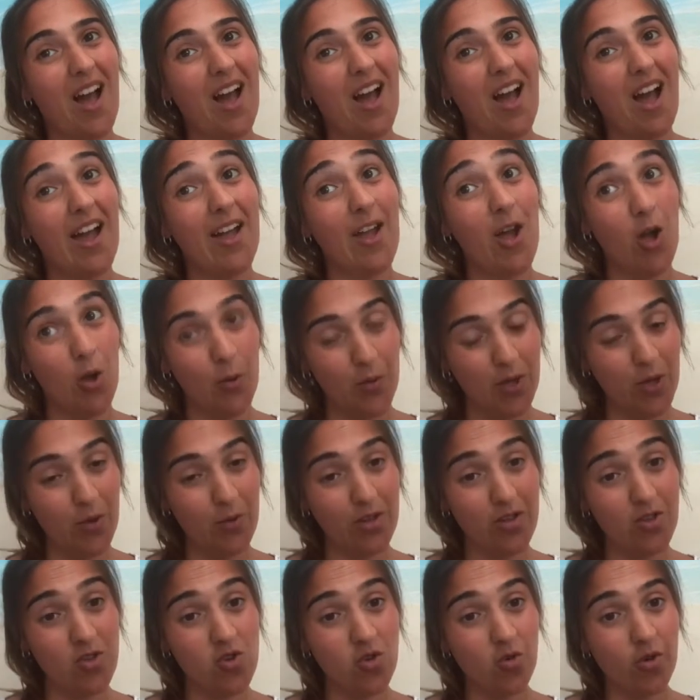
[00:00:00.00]
I hope you
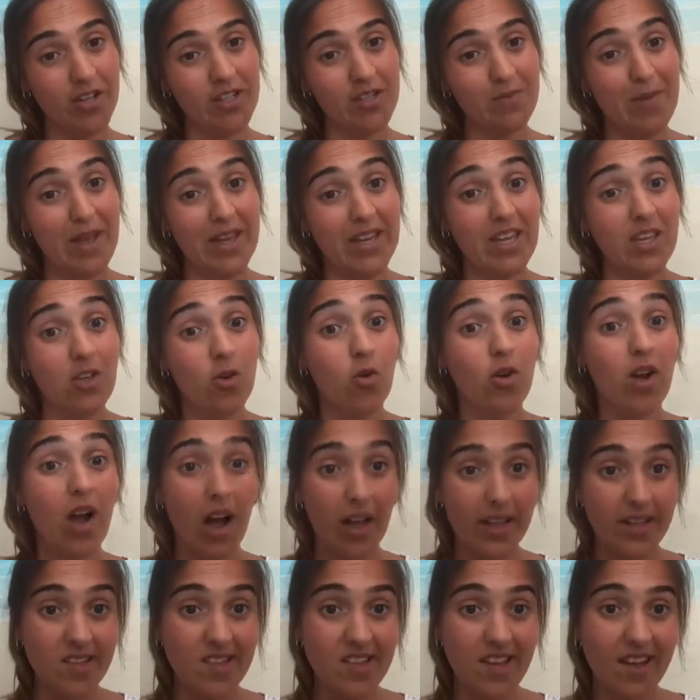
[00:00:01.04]
enjoyed making your
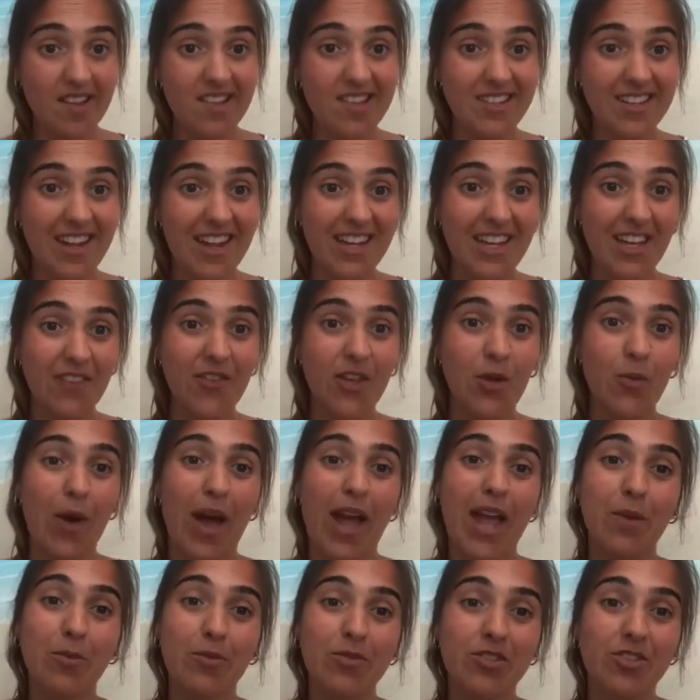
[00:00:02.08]
kites yesterday if you were
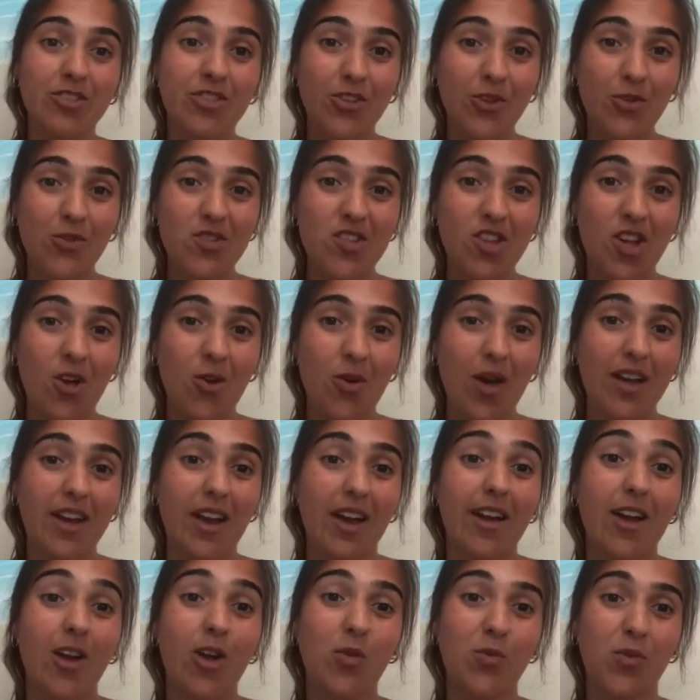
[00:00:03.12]
able to do so, and I
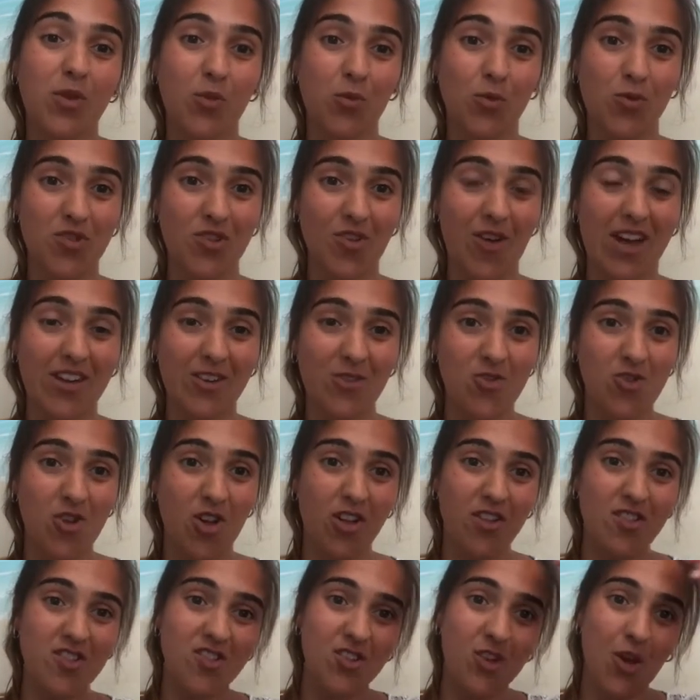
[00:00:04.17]
hope you also had a
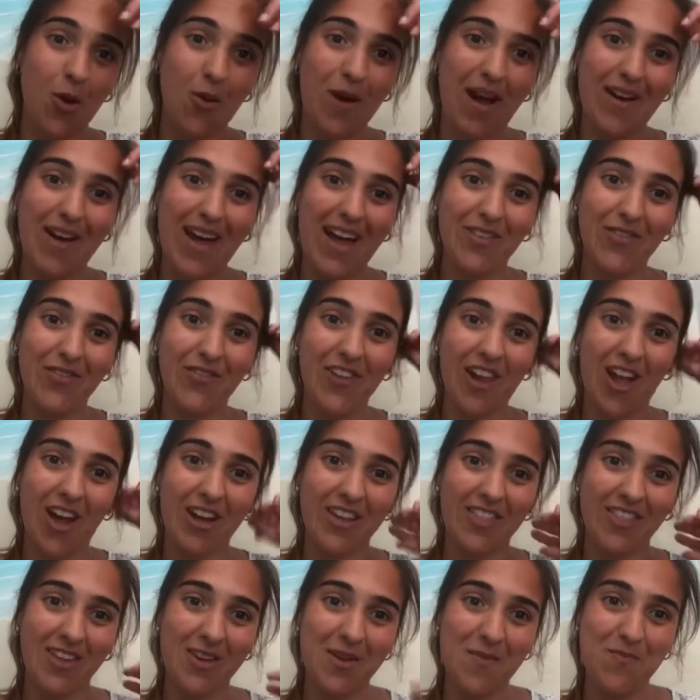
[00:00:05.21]
chance to go out and
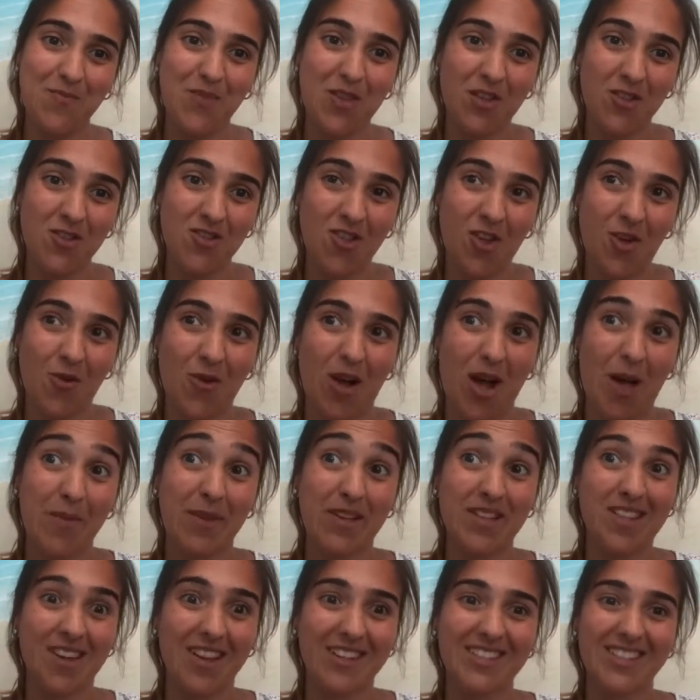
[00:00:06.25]
fly them. So I'm
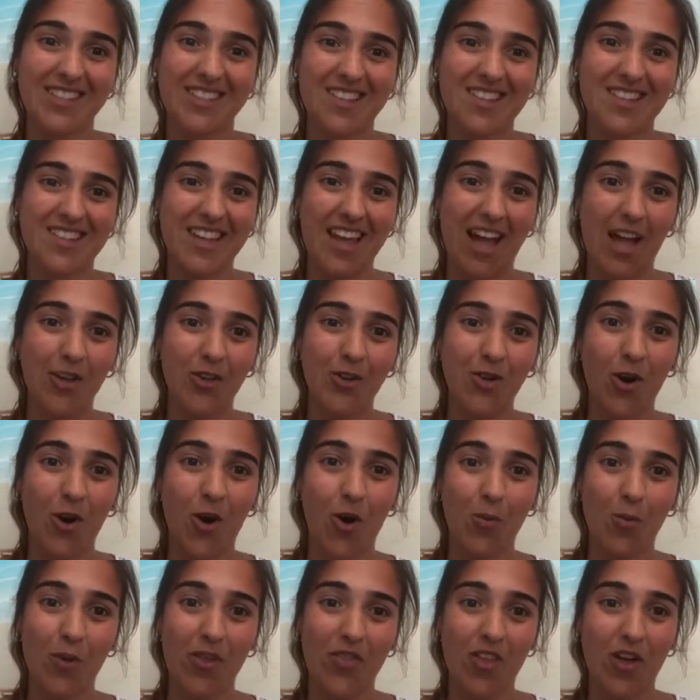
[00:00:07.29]
excited to see how you got
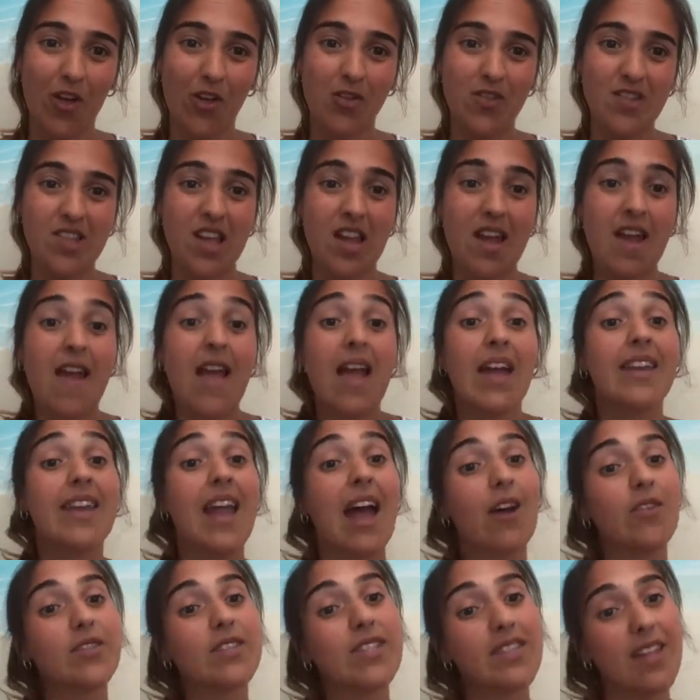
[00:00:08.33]
on with those.
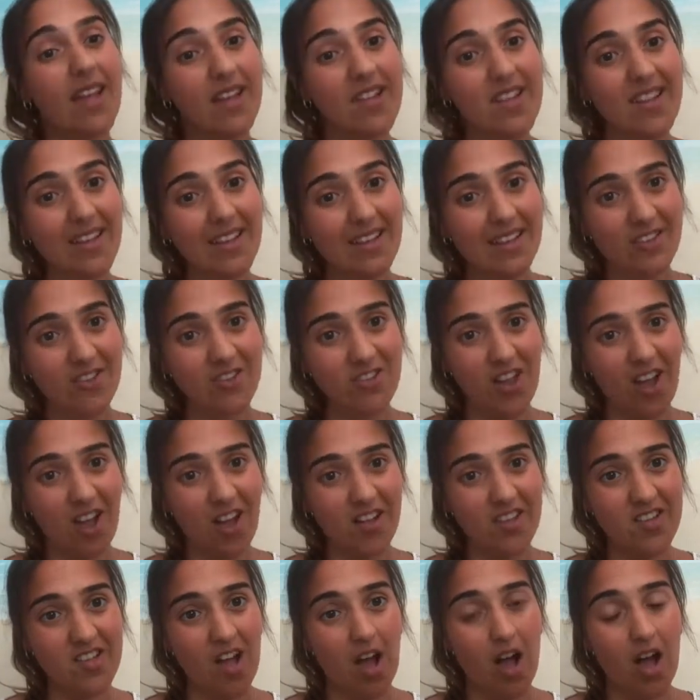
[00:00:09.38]
Now, today's English
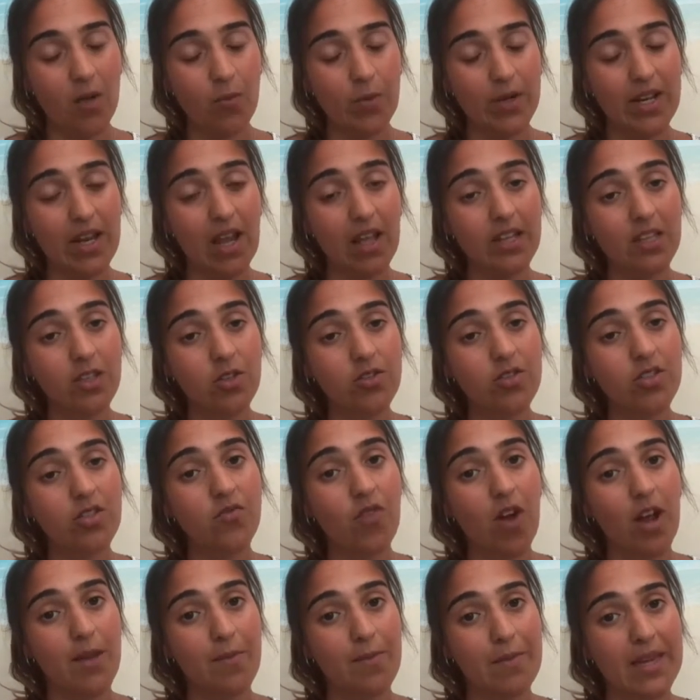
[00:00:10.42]
task, I would like you to
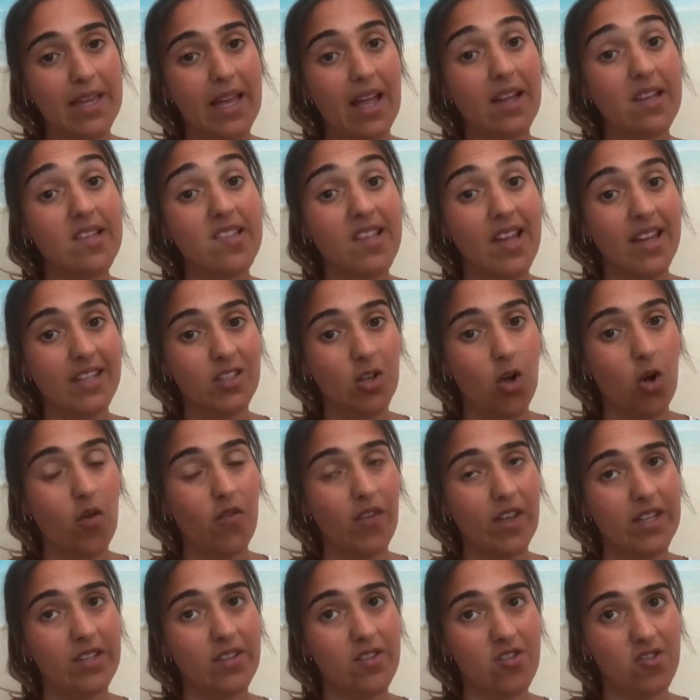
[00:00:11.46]
write me a set of
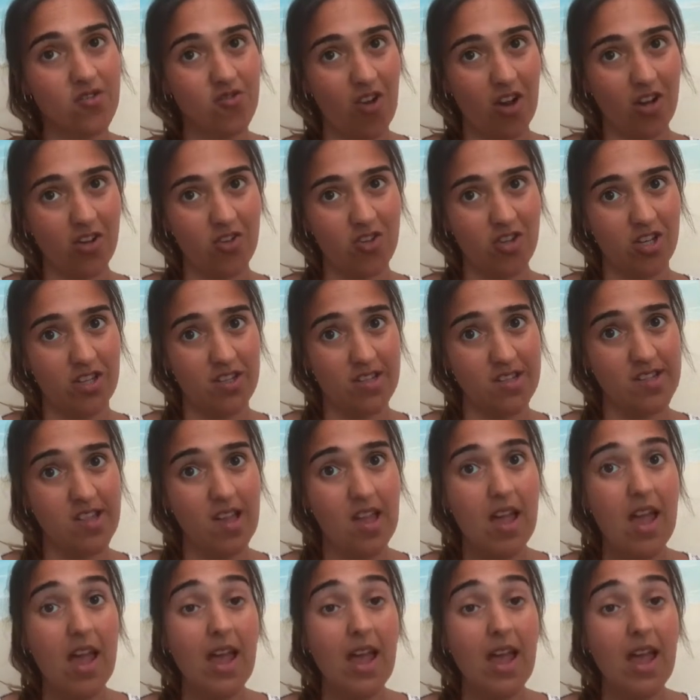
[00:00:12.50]
instructions.